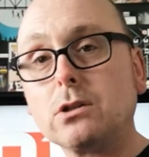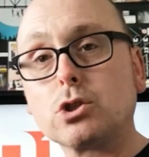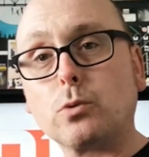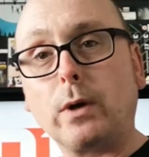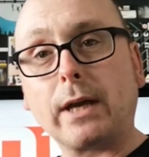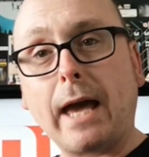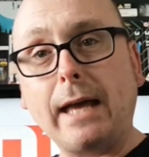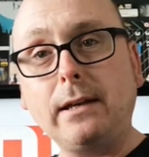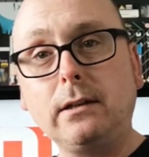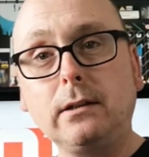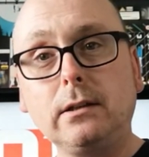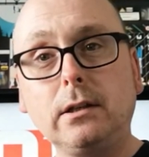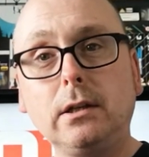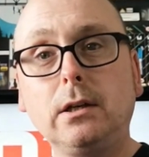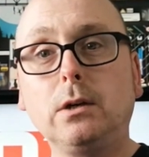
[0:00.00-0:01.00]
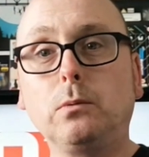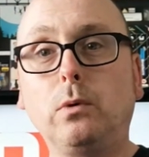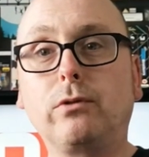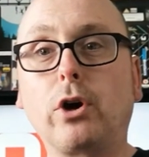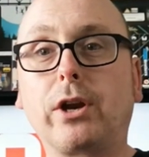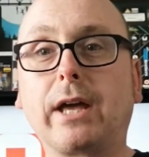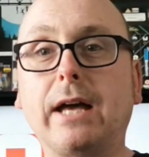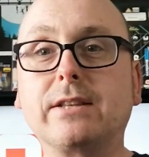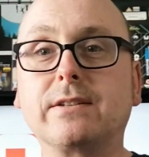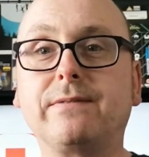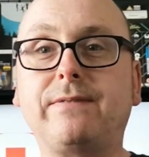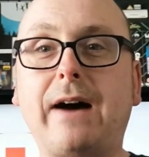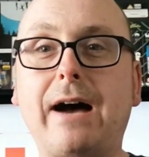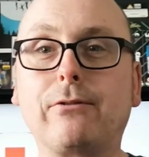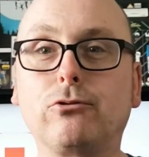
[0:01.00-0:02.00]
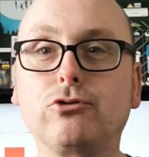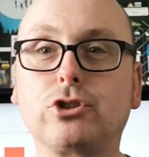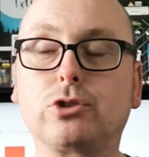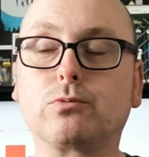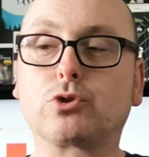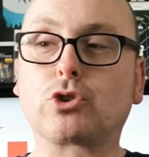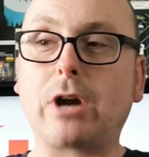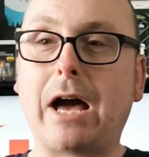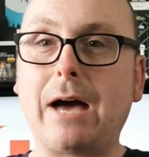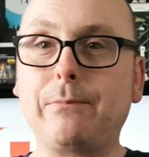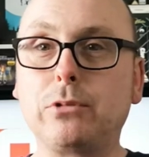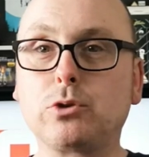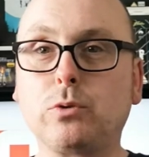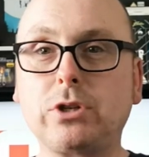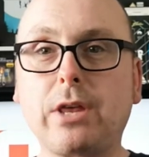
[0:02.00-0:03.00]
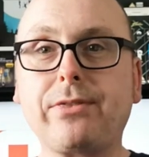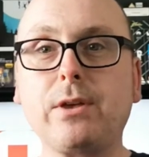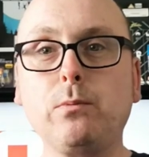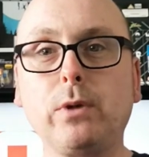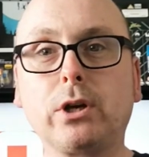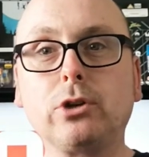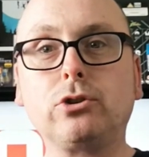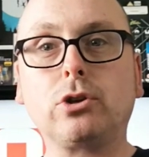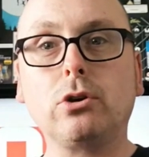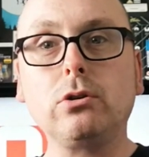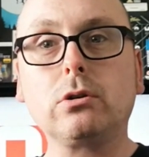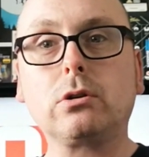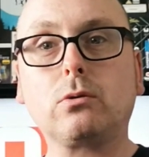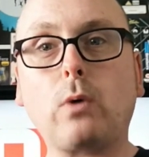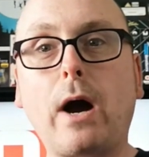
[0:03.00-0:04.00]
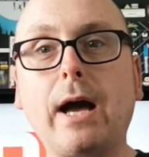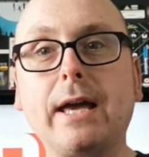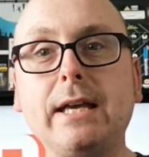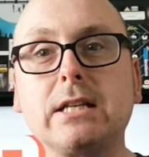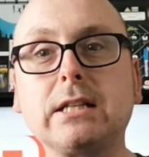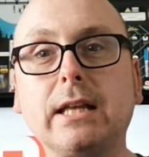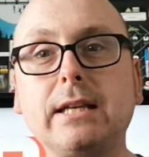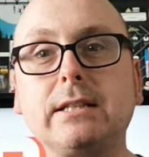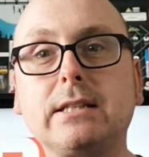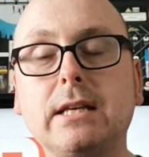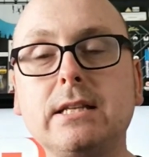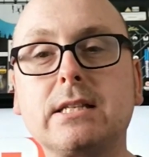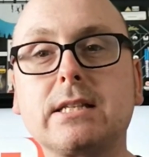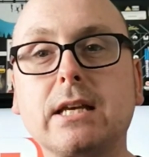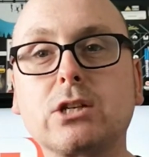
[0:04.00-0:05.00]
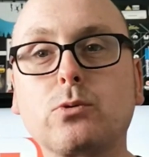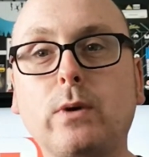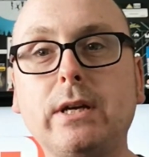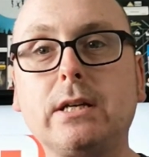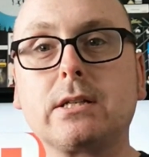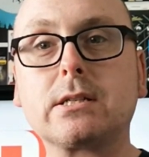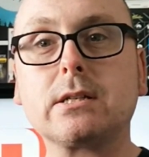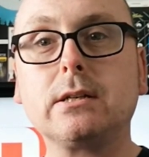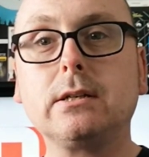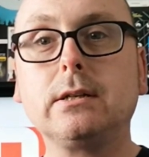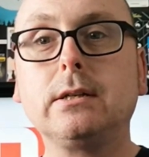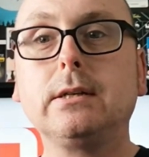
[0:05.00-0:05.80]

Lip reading: So again, we've got to get to 500 subscribers, which I think we could do quite easily in 6 weeks.